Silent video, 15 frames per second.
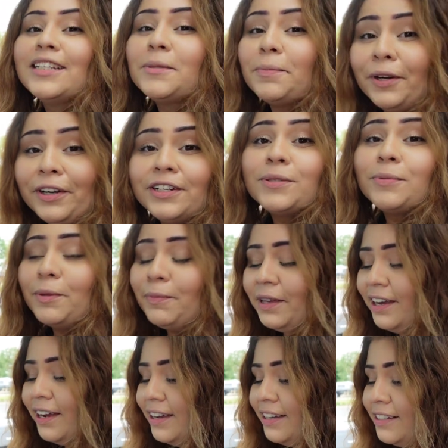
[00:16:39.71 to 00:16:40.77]
experience with me,
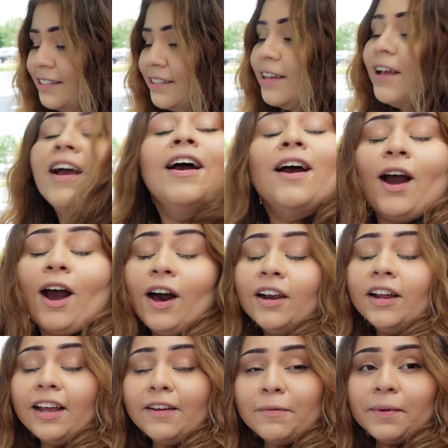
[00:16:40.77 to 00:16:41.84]
guys. How long
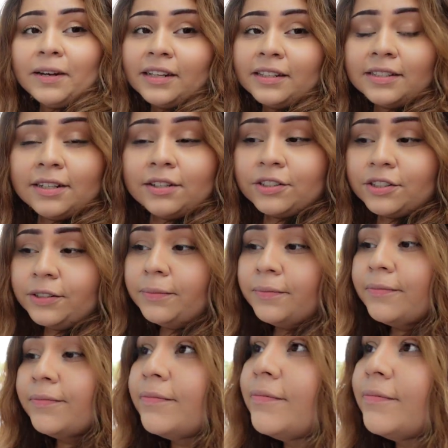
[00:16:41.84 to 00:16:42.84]
have you been at the dealership?